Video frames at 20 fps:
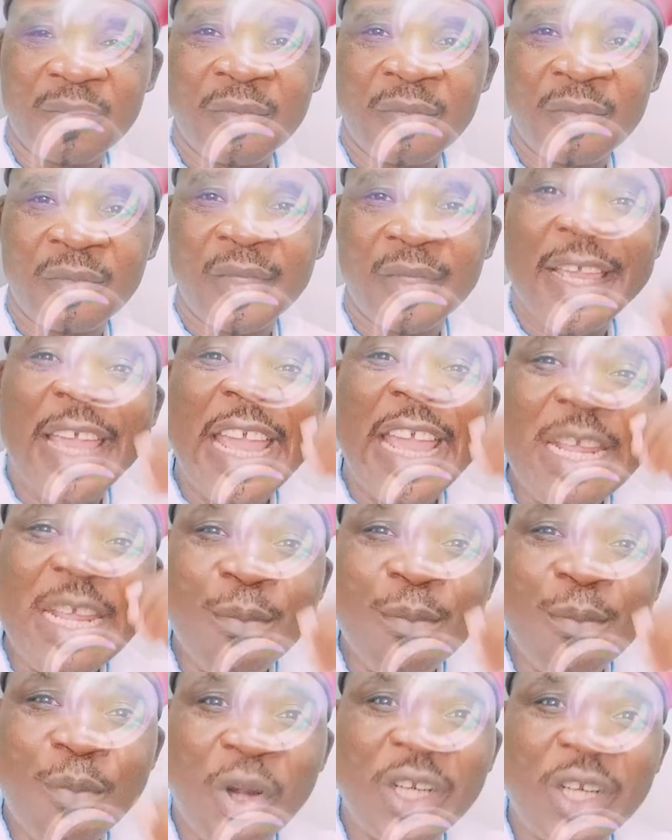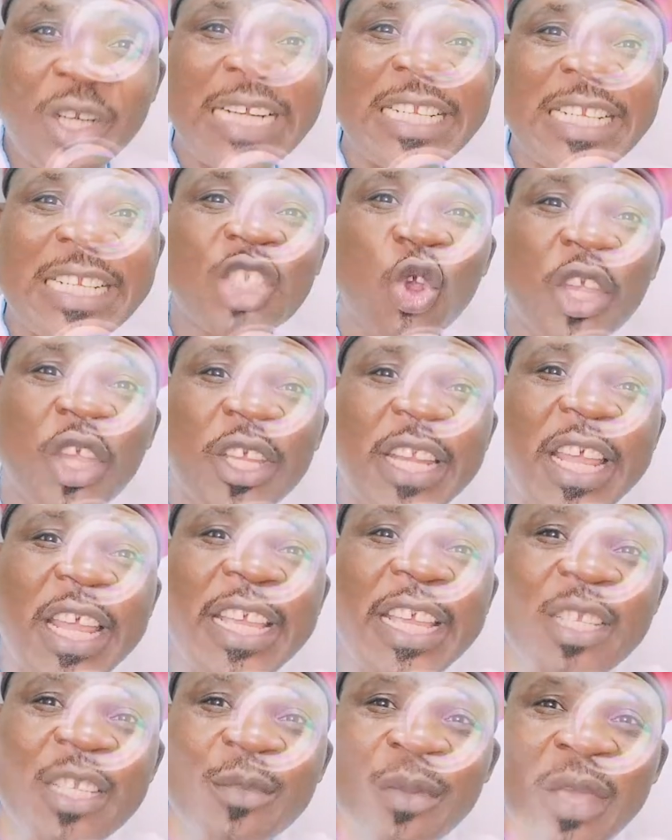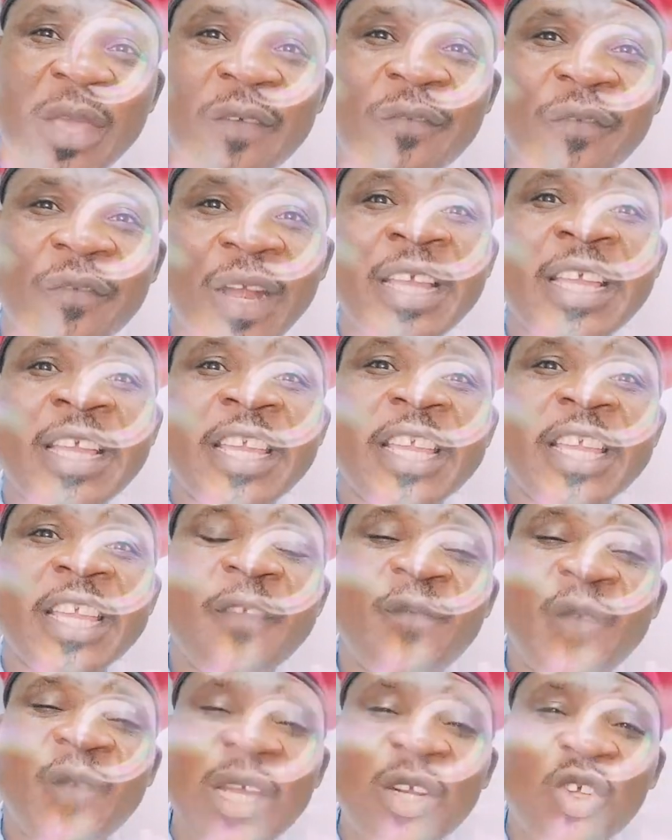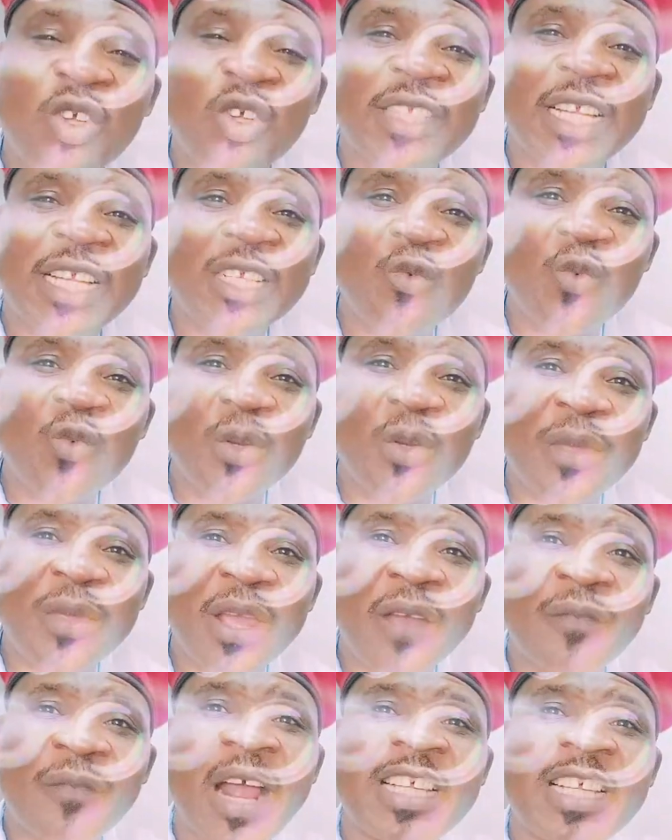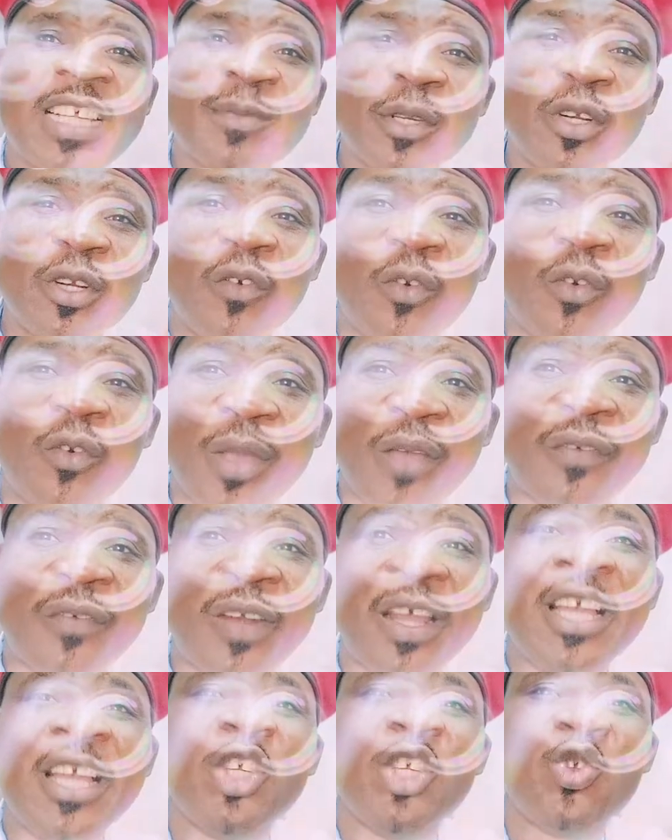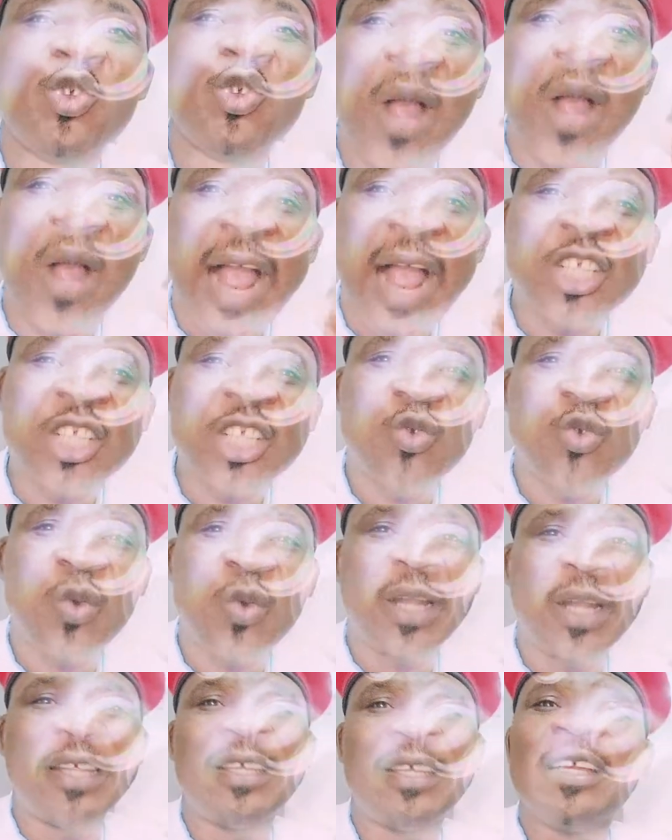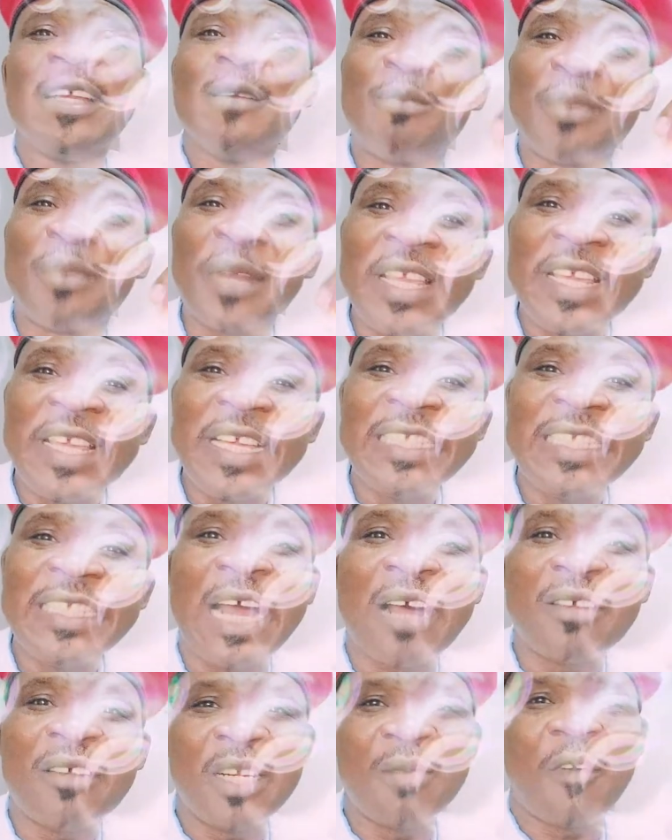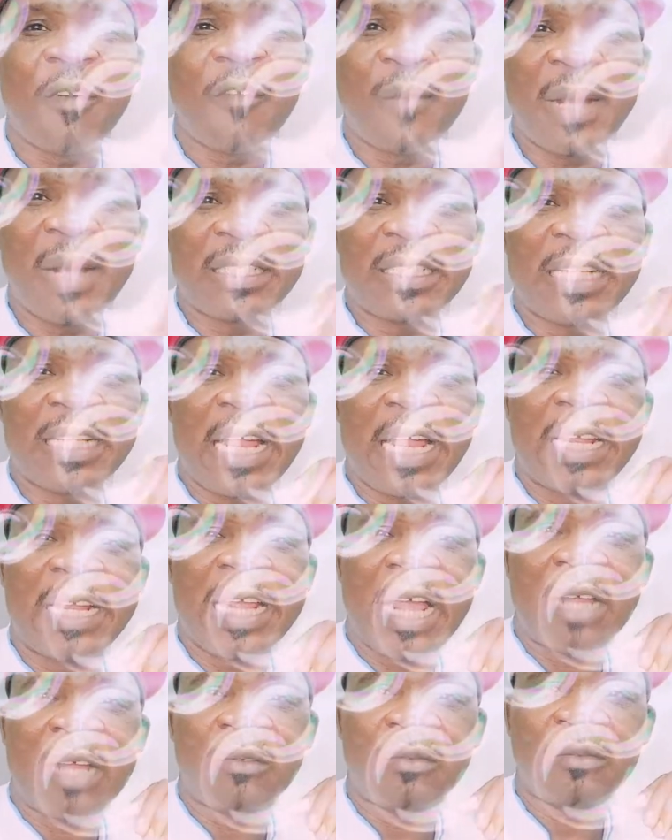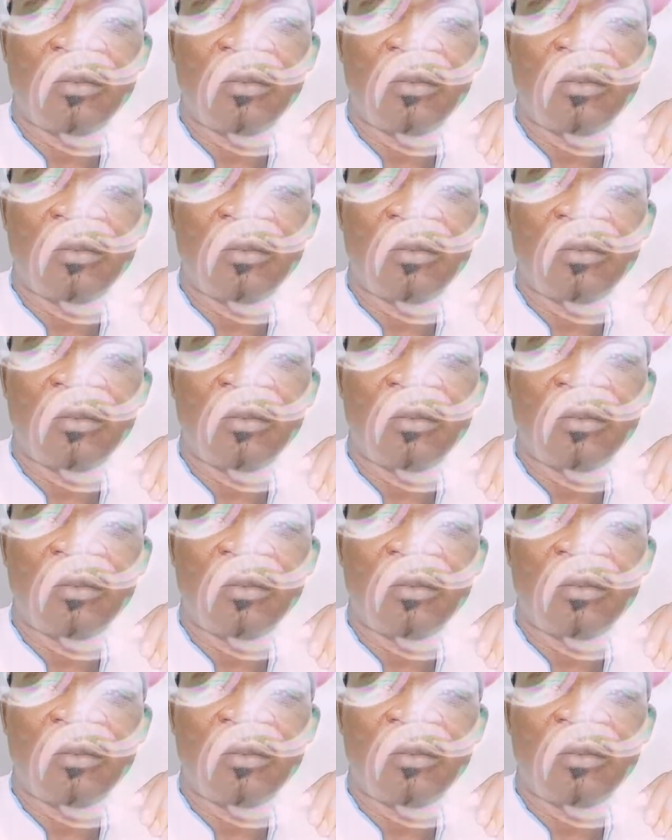Anybody that is talking against Biafra, if you are not standing with Biafra and speaking up for Biafra, you are actually bringing down the name of Mazen Nnamdi Kanu.